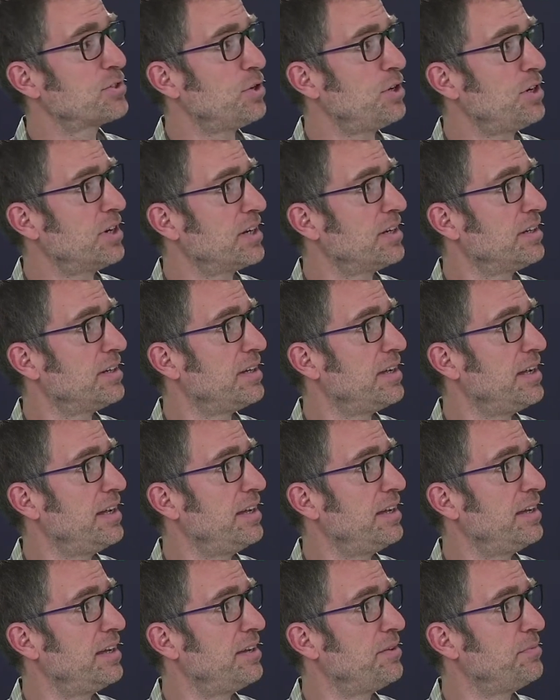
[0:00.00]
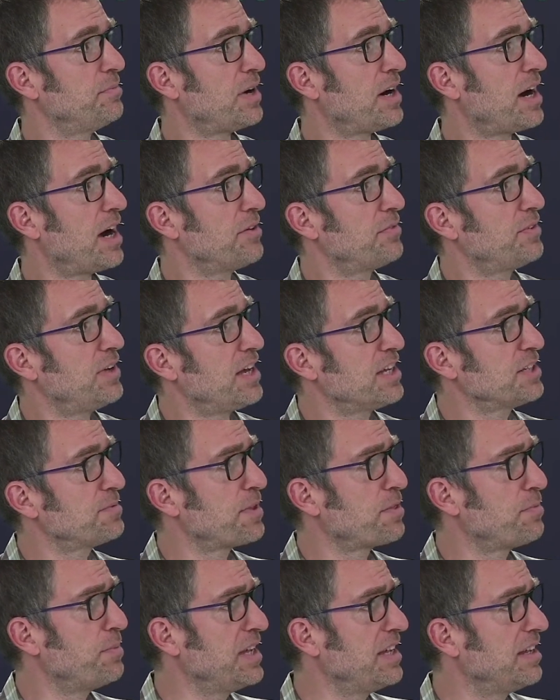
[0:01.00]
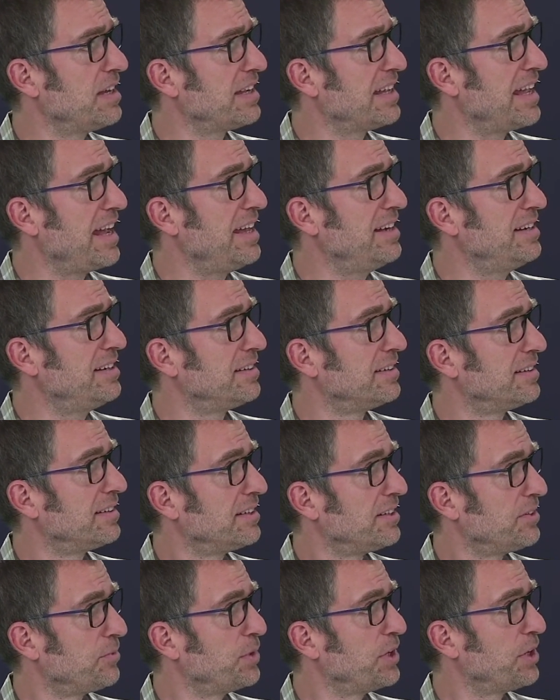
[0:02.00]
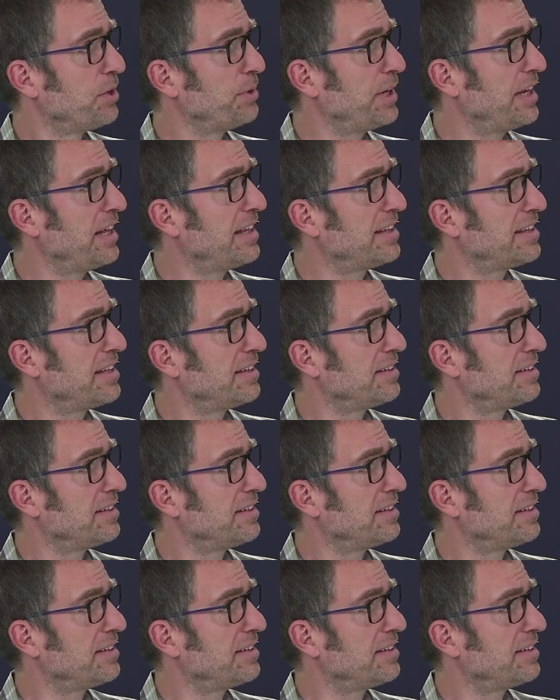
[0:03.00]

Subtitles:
talk, I have Lars with me again. We already had